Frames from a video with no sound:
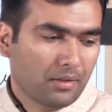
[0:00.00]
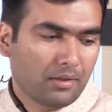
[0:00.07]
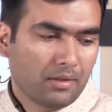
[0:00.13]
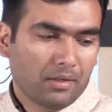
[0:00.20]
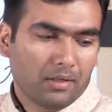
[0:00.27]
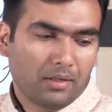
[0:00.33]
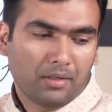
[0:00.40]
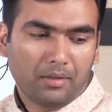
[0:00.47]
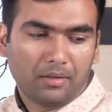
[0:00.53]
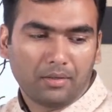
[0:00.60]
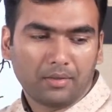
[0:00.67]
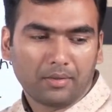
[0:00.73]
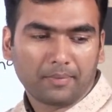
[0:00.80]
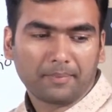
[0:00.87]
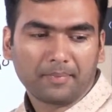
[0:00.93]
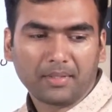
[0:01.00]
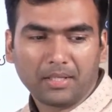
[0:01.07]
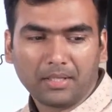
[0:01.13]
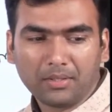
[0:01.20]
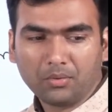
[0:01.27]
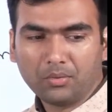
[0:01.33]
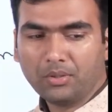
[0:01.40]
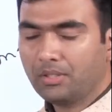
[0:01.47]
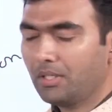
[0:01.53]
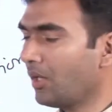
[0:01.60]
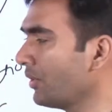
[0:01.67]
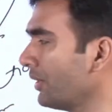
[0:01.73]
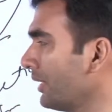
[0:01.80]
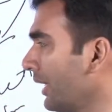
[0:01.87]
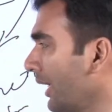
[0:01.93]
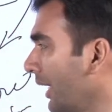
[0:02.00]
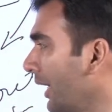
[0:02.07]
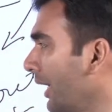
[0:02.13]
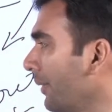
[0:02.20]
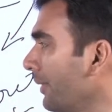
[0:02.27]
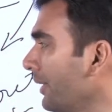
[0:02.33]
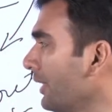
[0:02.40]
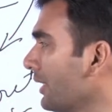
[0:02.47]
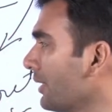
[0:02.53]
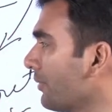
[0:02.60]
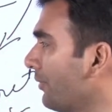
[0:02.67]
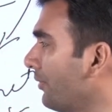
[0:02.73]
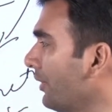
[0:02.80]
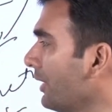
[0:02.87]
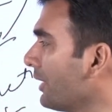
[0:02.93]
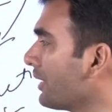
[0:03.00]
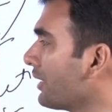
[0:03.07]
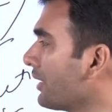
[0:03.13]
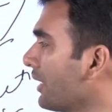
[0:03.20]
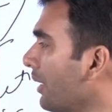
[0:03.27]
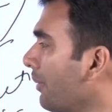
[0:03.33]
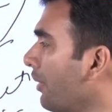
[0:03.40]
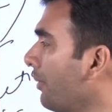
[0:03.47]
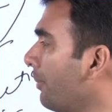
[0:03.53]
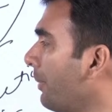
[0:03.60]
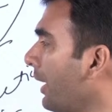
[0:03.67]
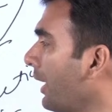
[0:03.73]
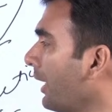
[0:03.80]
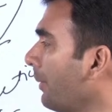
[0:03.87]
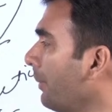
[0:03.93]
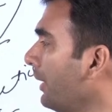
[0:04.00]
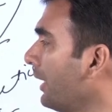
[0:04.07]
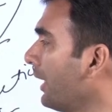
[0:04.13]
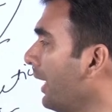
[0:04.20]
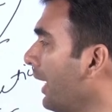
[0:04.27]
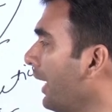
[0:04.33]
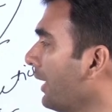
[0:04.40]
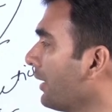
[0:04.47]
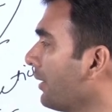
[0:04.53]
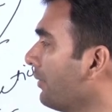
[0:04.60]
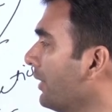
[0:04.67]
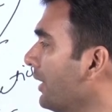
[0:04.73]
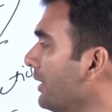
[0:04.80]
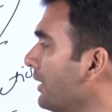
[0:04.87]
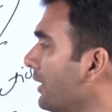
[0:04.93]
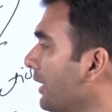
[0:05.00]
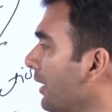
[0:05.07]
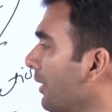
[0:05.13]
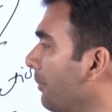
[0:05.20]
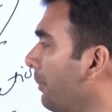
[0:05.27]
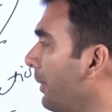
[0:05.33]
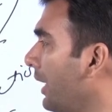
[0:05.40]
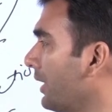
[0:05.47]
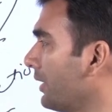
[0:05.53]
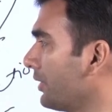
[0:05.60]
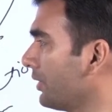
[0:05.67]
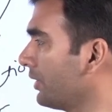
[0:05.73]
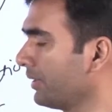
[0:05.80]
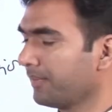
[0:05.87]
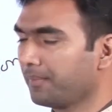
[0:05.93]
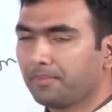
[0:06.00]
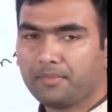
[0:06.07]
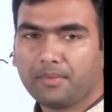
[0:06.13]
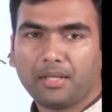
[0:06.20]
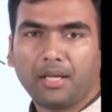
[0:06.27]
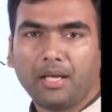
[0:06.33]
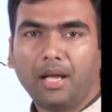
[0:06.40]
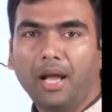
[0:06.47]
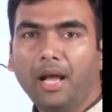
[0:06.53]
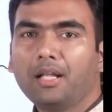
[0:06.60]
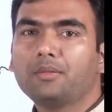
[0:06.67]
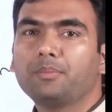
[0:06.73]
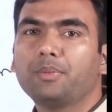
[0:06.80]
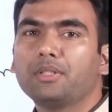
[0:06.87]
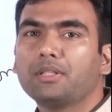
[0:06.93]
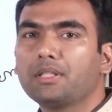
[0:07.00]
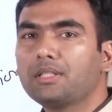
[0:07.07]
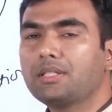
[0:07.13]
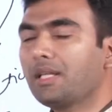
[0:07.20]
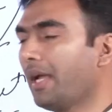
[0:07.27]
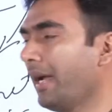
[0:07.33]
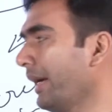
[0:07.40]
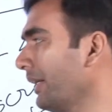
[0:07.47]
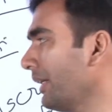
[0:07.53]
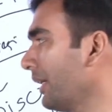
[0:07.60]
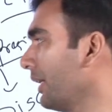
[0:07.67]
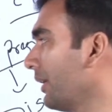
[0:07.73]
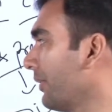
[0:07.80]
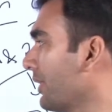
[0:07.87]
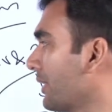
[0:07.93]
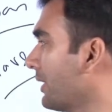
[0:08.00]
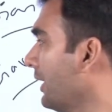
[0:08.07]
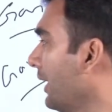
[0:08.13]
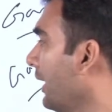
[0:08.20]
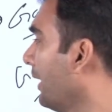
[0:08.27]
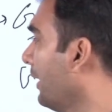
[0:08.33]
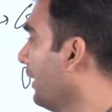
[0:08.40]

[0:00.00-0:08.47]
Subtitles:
uh, 2011, this fixed term of Parliament Act was passed. As per this act, it was said